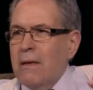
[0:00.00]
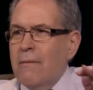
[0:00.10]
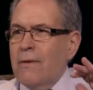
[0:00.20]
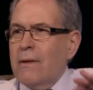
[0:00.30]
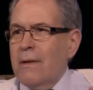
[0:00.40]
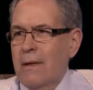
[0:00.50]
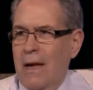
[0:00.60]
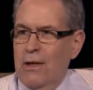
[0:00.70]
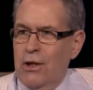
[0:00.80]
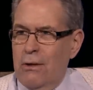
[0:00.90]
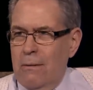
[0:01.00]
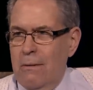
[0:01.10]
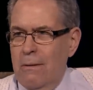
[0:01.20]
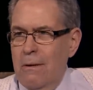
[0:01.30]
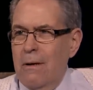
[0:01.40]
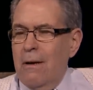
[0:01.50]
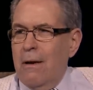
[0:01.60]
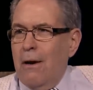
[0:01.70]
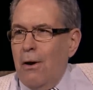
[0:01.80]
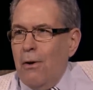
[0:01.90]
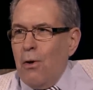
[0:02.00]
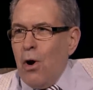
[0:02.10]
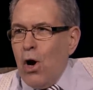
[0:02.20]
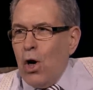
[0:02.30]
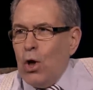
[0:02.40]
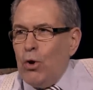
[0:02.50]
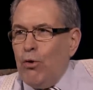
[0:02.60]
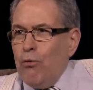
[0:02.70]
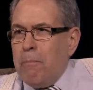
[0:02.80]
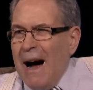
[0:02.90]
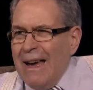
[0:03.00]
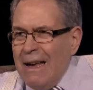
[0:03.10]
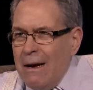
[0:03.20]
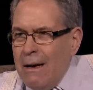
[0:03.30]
of international, ah, Dubai.